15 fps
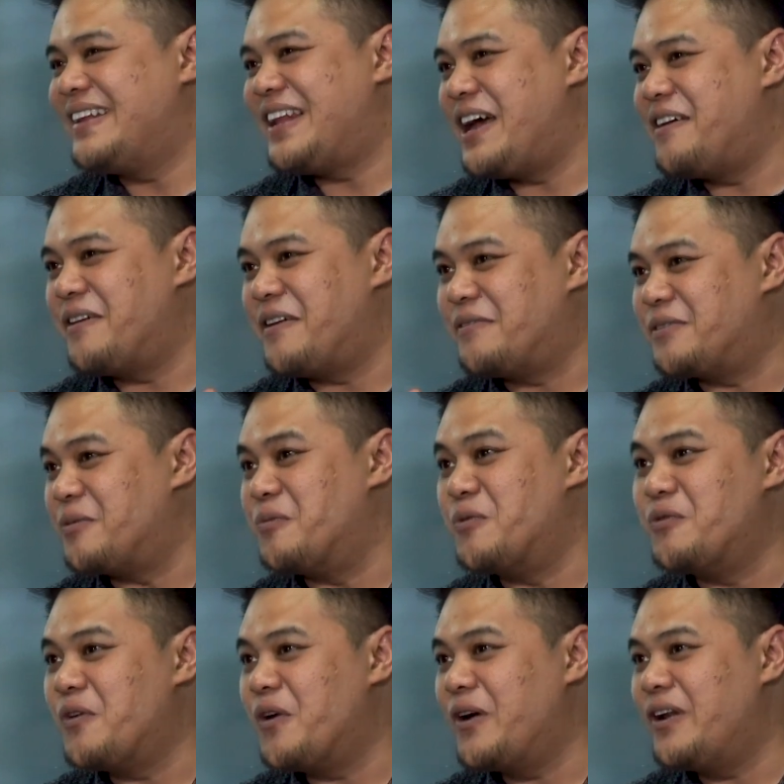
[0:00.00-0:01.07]
Life has to
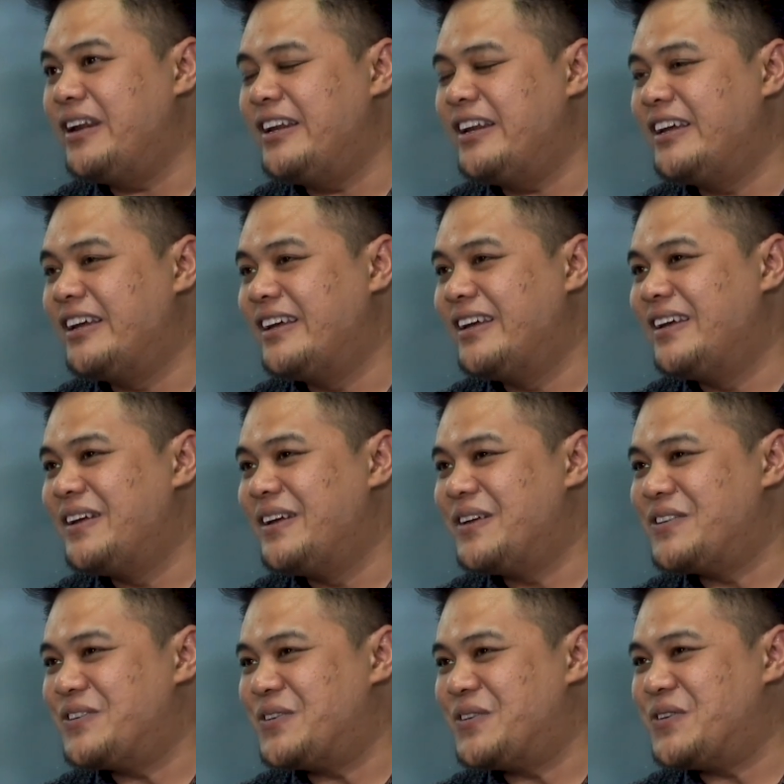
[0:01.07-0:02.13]
move on.
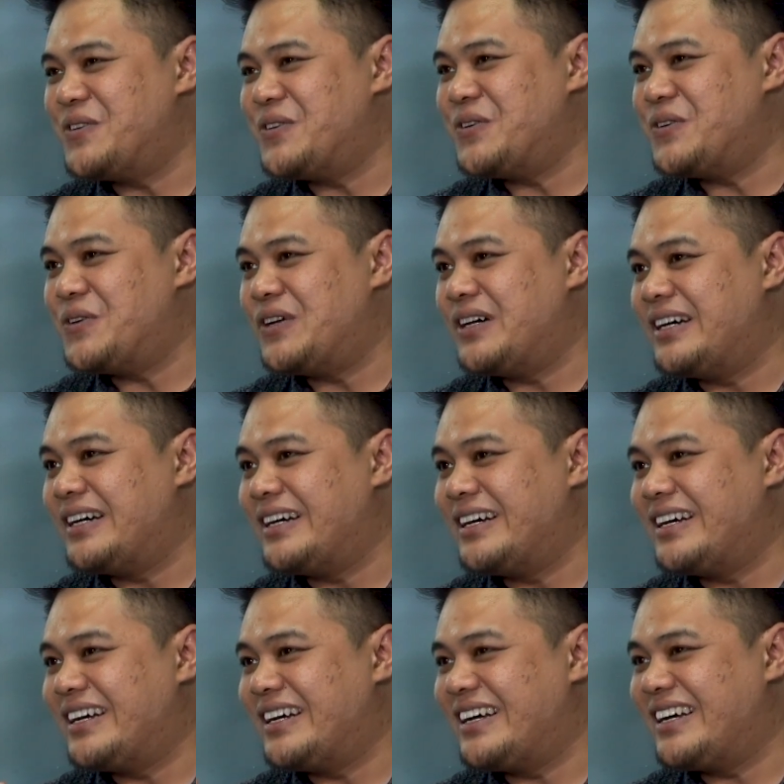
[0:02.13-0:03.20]
So
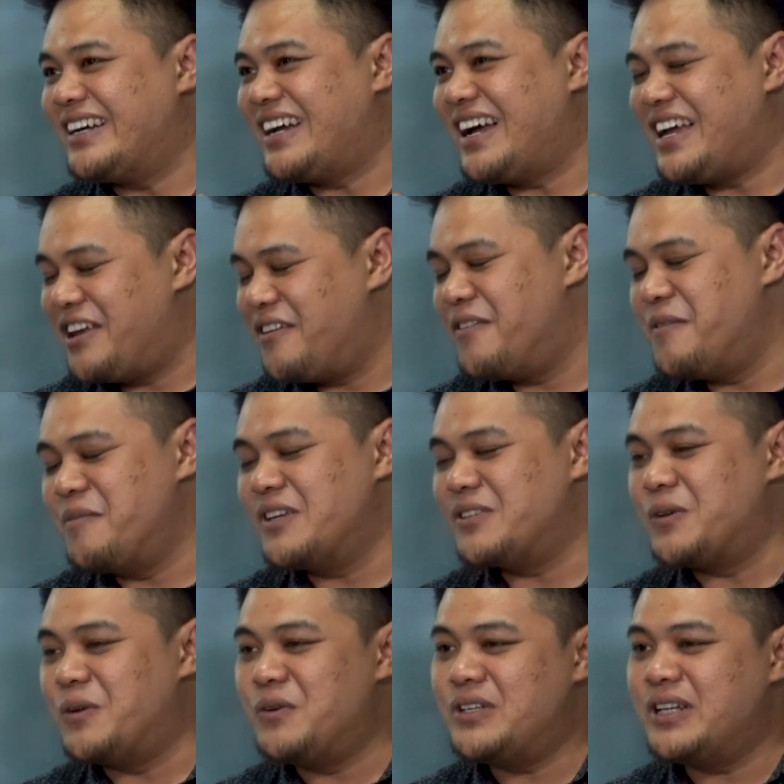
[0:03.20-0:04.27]
I gave him the
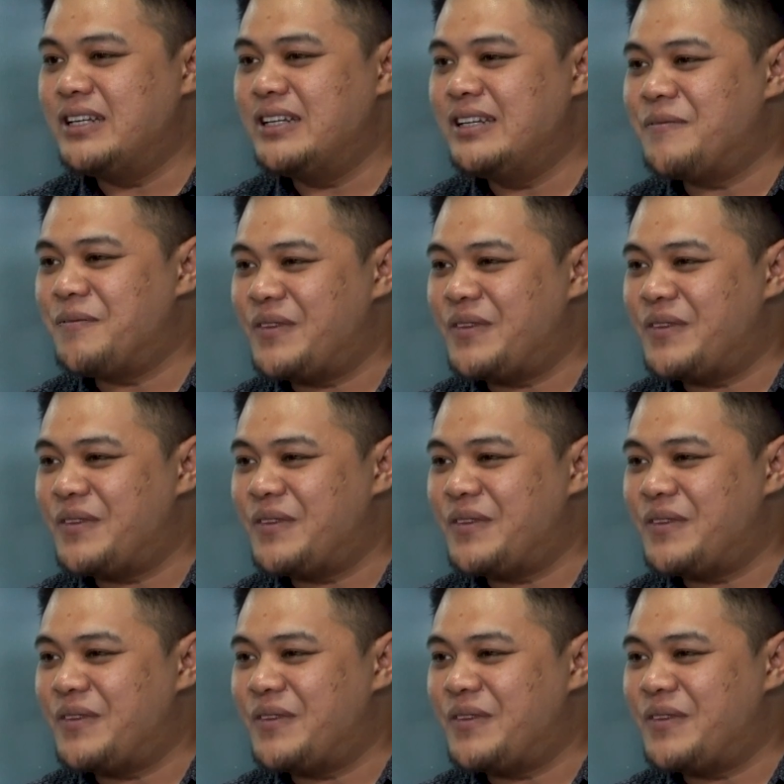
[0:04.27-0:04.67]
solution.